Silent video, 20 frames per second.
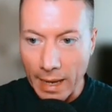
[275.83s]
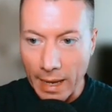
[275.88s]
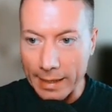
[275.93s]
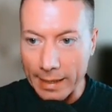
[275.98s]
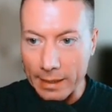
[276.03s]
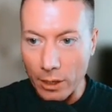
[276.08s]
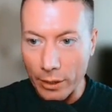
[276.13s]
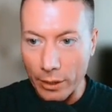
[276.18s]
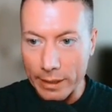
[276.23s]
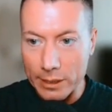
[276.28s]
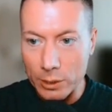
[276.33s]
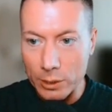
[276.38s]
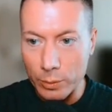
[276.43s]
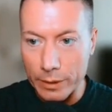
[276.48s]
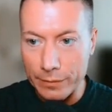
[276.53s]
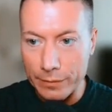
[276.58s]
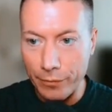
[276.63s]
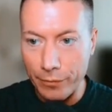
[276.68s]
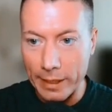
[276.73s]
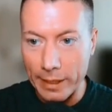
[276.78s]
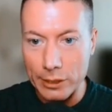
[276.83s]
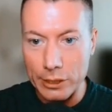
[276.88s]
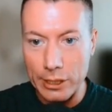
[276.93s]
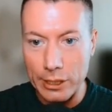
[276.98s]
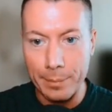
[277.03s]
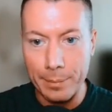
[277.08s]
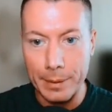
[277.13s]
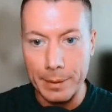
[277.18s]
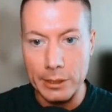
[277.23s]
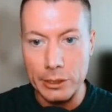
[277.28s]
And like Swiss franc,
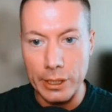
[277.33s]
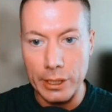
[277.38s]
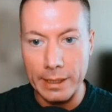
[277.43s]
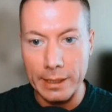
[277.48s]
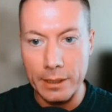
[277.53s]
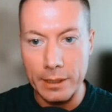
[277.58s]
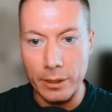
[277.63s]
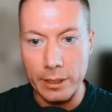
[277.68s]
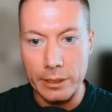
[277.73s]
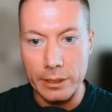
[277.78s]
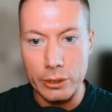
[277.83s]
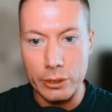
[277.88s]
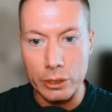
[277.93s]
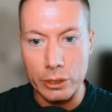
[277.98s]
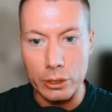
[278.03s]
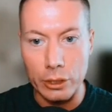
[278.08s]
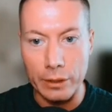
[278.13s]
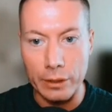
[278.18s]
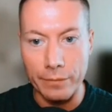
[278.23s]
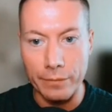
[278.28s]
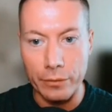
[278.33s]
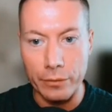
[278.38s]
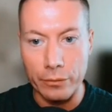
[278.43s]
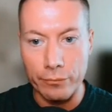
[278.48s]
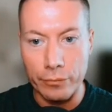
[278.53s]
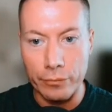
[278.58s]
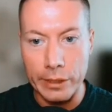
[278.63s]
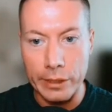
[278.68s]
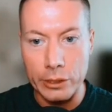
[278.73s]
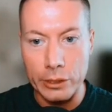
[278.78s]
Japanese yen, guys, just looking for a
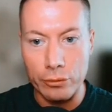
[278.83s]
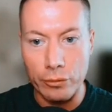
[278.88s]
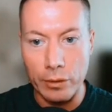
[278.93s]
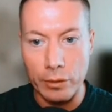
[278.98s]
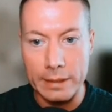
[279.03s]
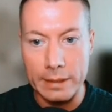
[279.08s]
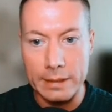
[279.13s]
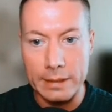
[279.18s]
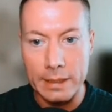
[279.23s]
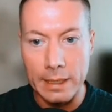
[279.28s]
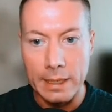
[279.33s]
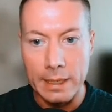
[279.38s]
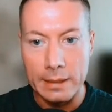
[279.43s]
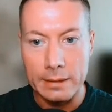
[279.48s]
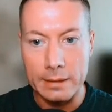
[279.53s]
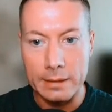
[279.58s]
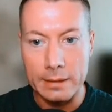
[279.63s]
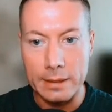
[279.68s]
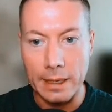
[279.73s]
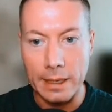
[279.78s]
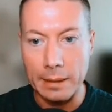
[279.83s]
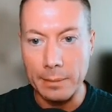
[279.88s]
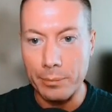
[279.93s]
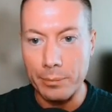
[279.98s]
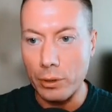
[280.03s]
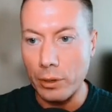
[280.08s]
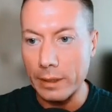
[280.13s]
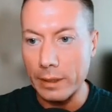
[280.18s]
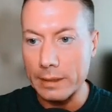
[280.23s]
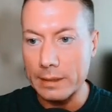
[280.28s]
retrace to take
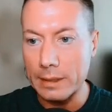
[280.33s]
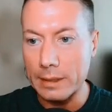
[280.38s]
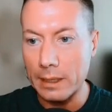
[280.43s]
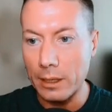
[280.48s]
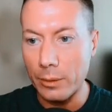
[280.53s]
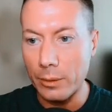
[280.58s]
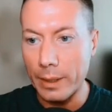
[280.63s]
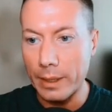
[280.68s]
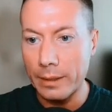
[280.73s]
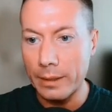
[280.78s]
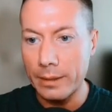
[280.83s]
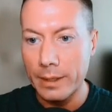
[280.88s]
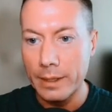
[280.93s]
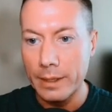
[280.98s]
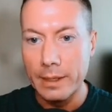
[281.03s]
price lower.